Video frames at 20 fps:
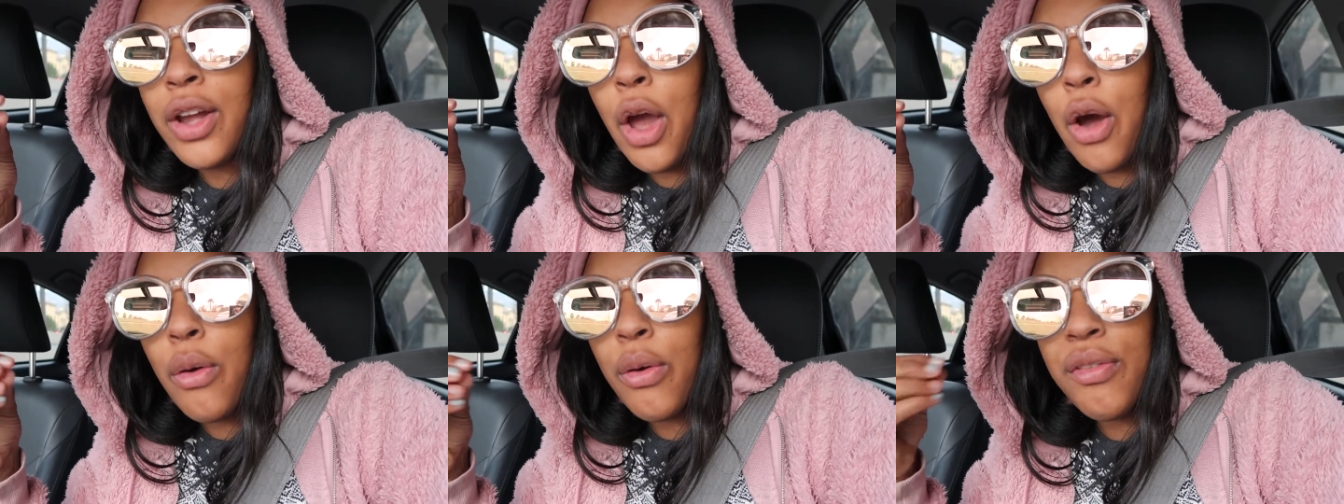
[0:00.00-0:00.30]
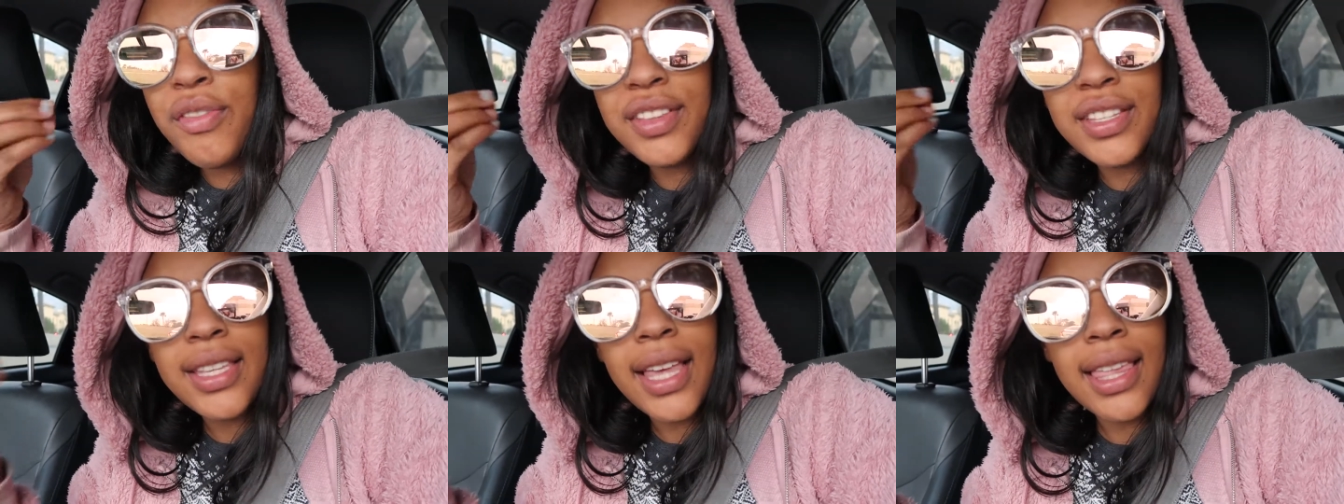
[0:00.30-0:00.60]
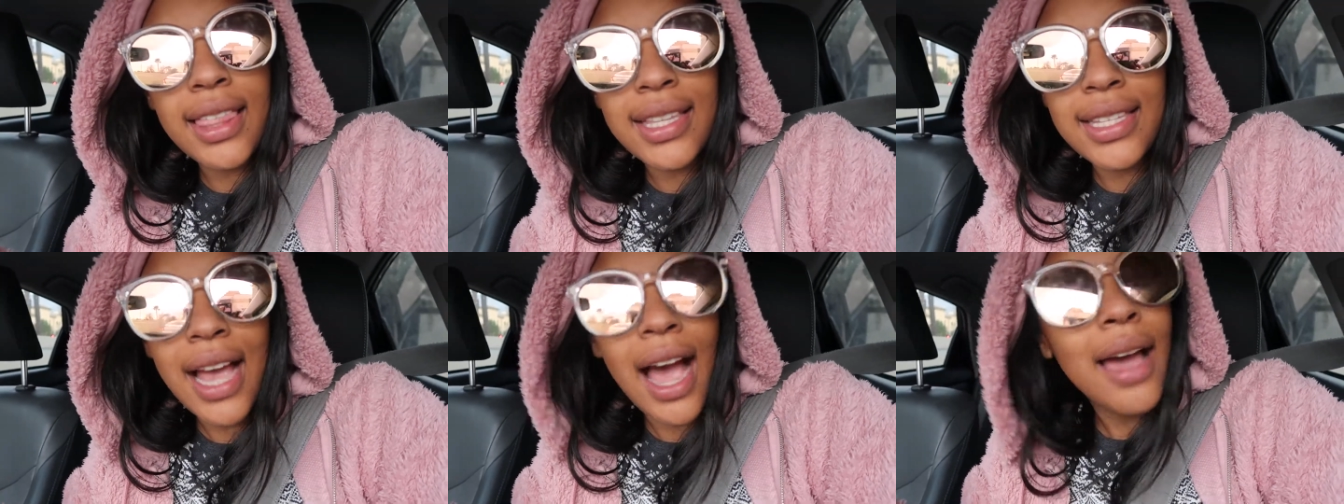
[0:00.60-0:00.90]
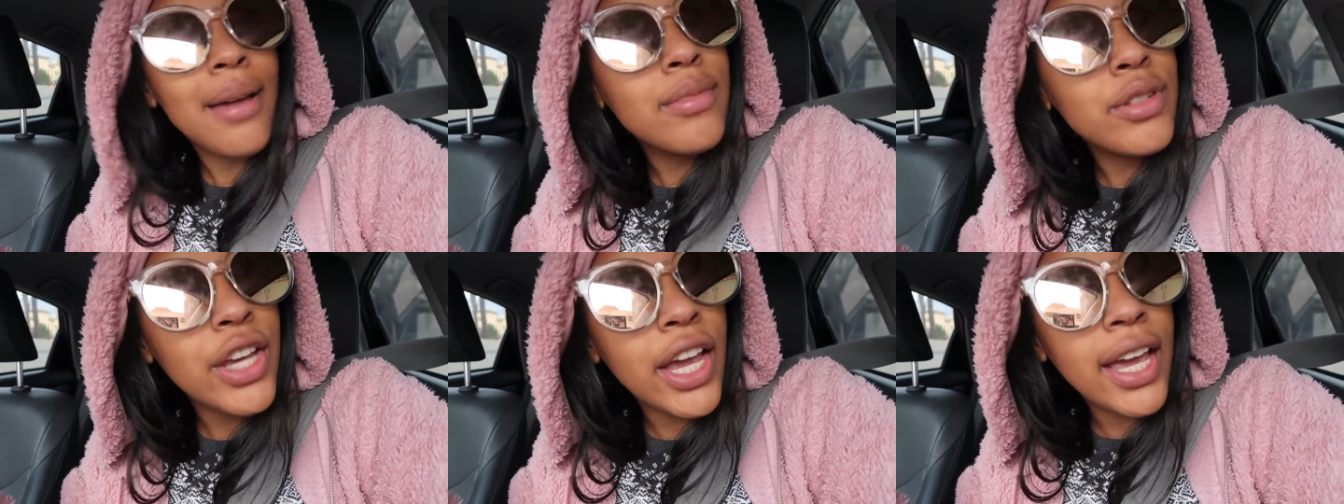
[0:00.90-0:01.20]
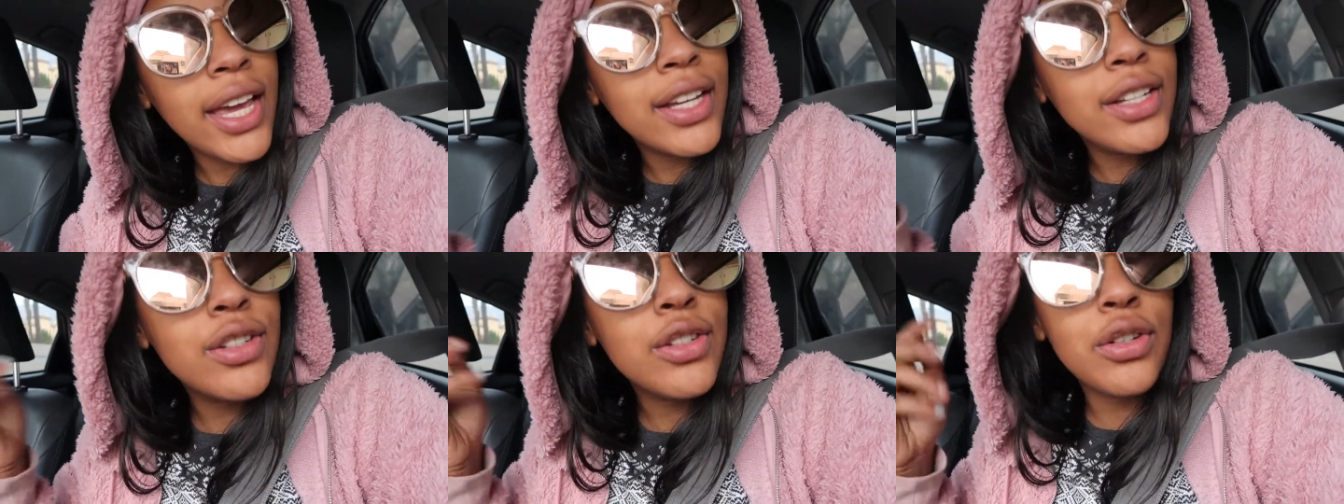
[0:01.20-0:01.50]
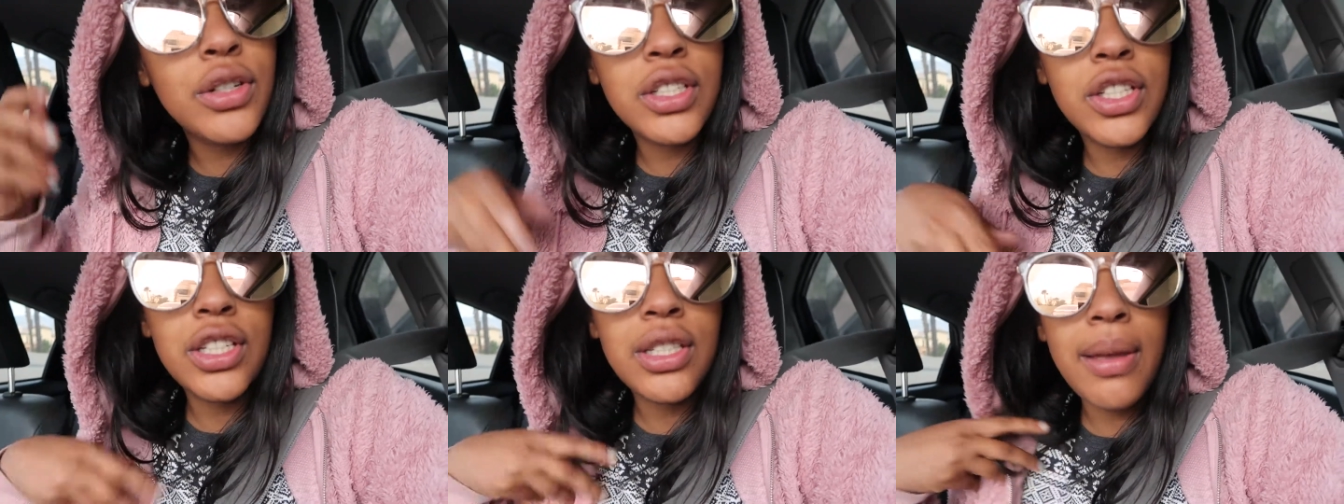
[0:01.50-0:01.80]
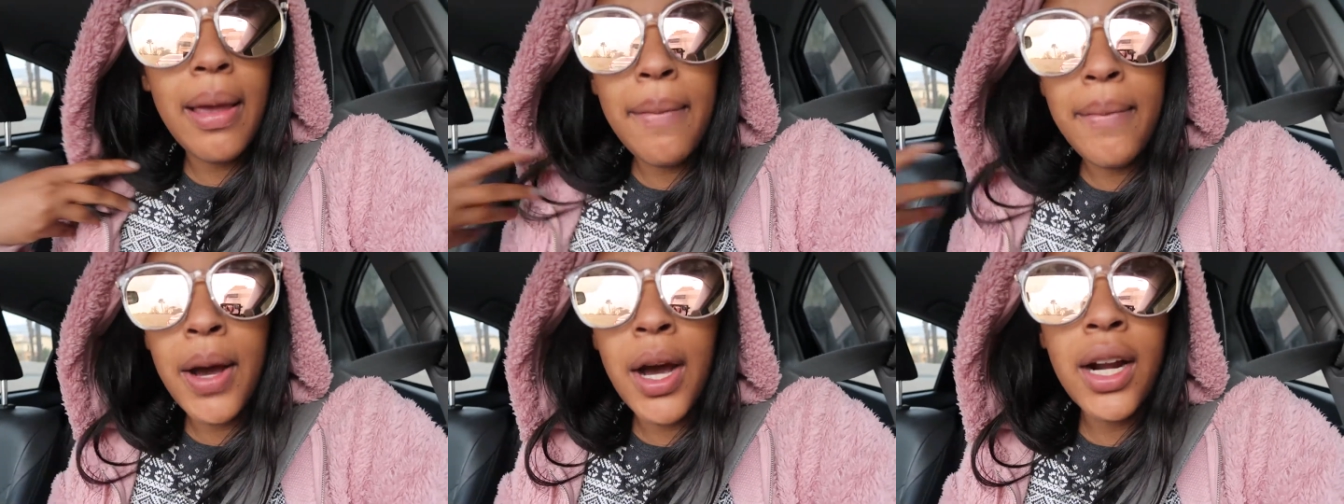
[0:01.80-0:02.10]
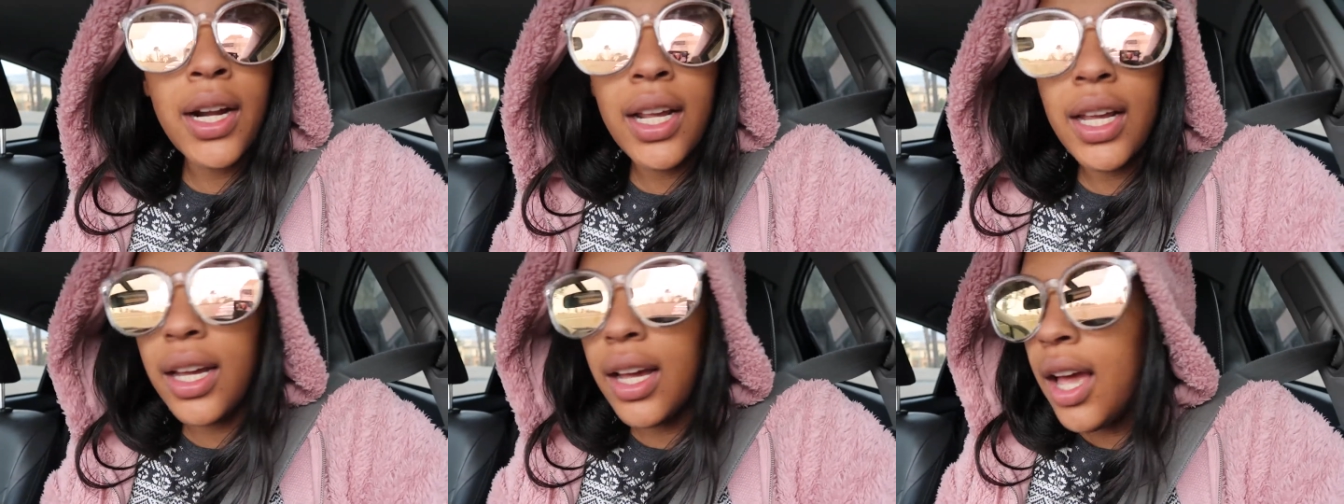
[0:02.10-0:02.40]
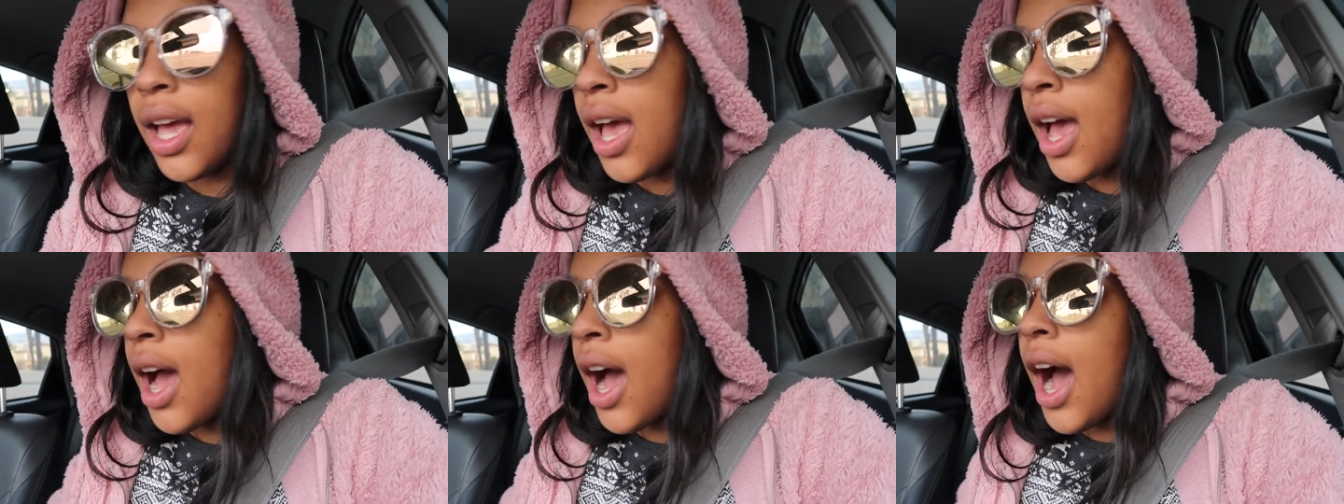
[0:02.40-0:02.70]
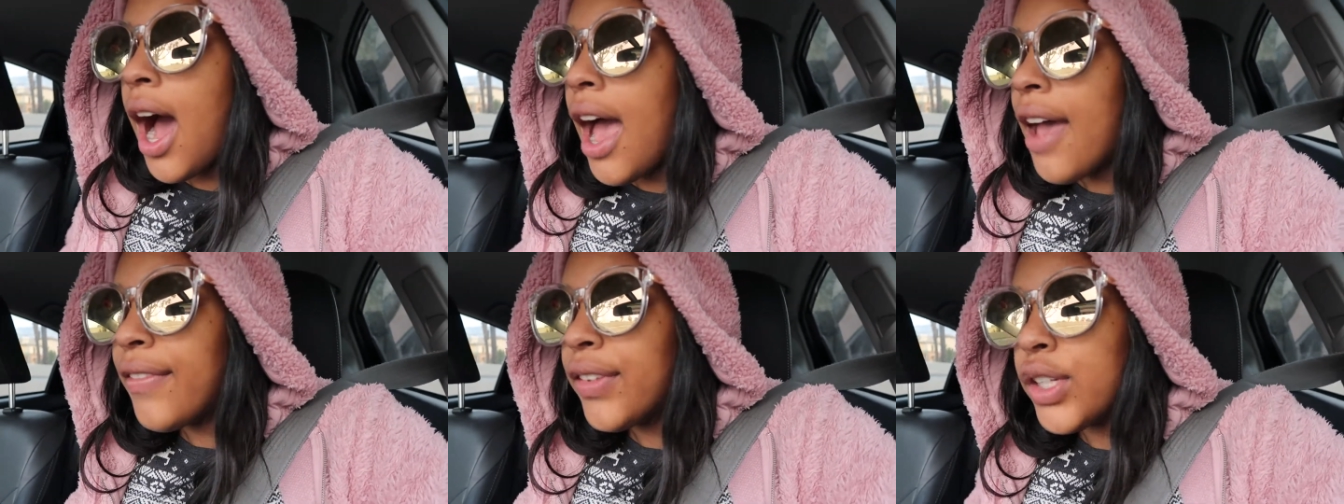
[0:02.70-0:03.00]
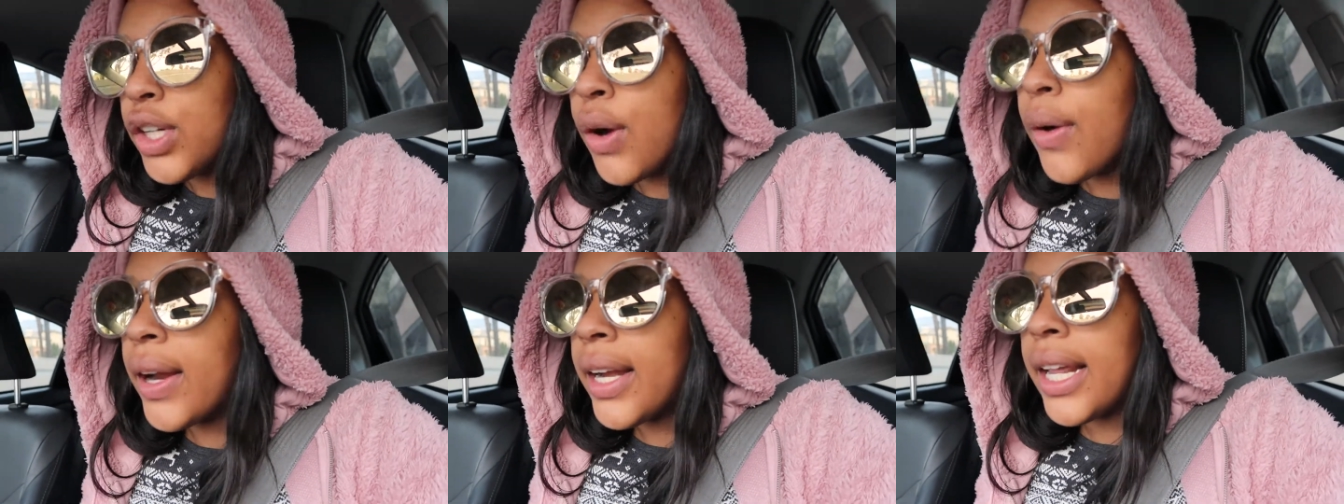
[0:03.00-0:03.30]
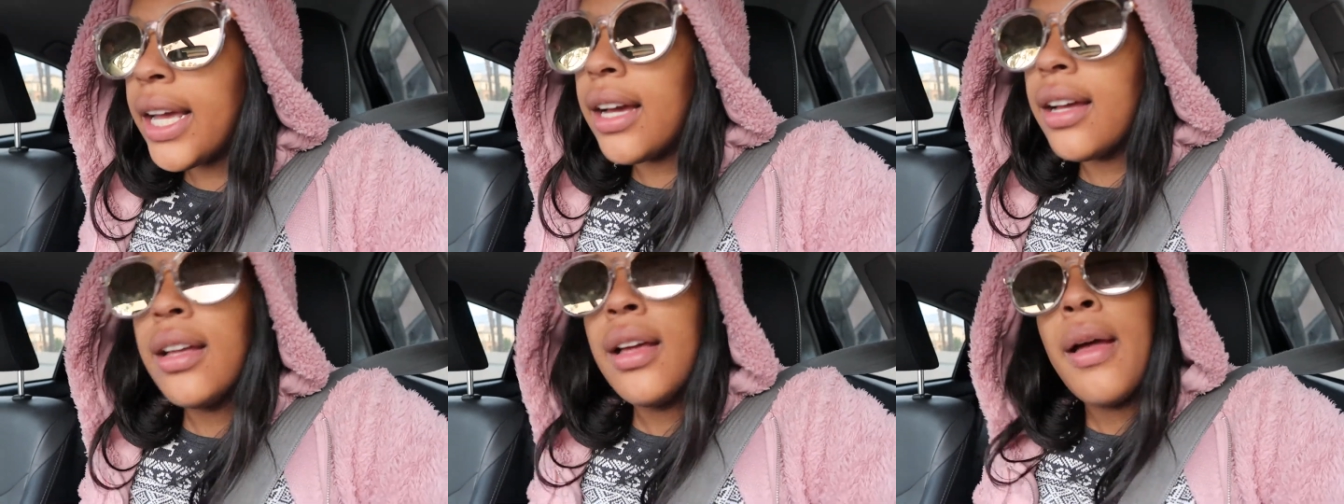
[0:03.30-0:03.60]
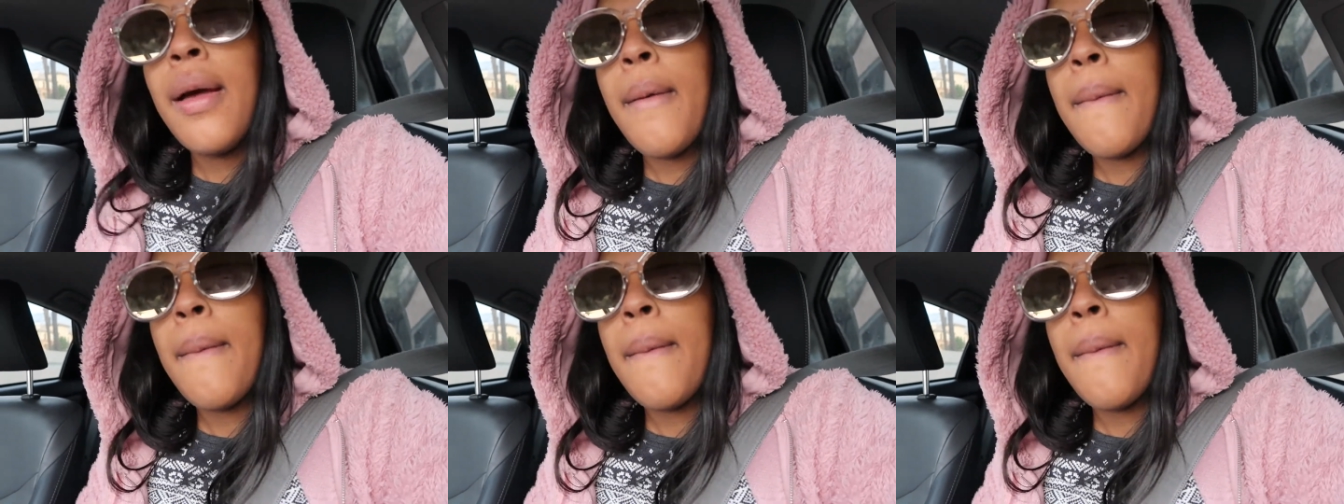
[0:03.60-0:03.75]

know if it's like the time change or just my body. I have no idea.